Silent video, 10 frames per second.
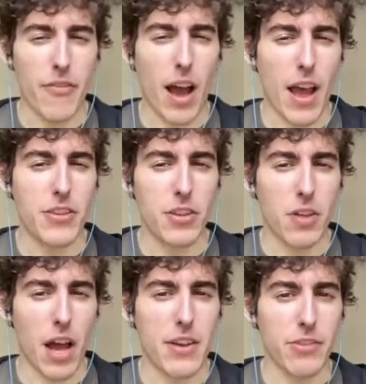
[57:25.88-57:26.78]

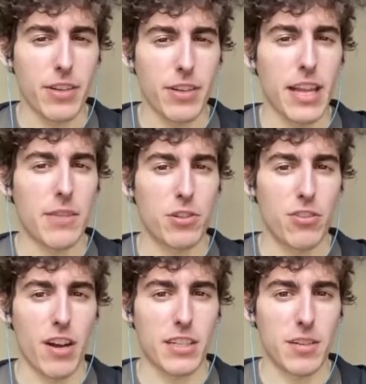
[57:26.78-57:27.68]
do feel like we're
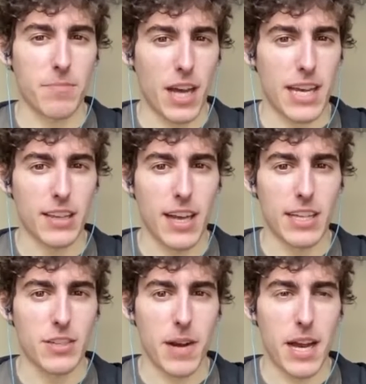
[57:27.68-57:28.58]
drawing some tight lines
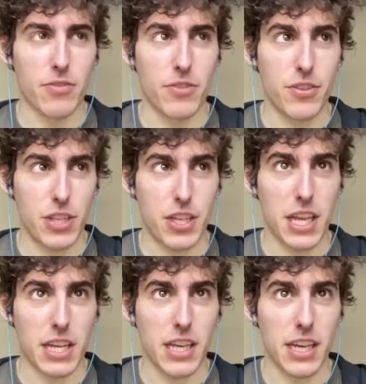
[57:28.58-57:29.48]
around
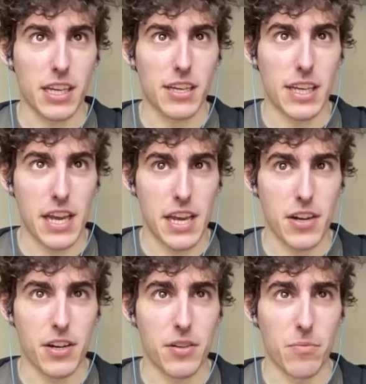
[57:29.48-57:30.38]
thinking
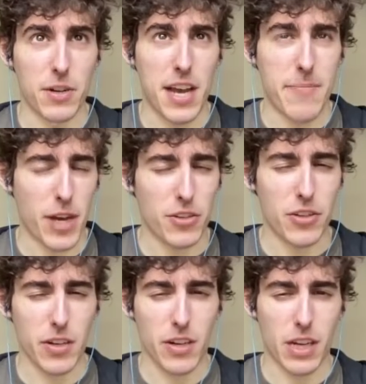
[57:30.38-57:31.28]
here, which I'm not
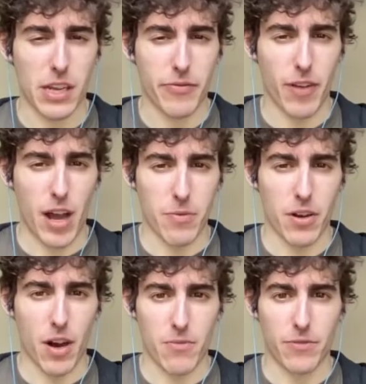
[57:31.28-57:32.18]
sure if I would,
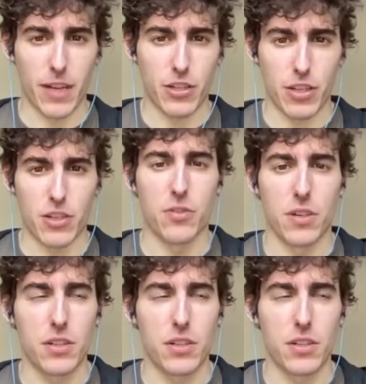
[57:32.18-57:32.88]
on reflection, endorse.